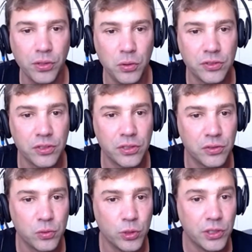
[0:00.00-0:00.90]

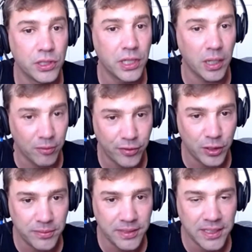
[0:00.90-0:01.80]
users would come
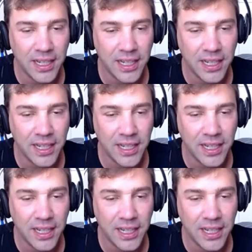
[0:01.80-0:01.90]
from.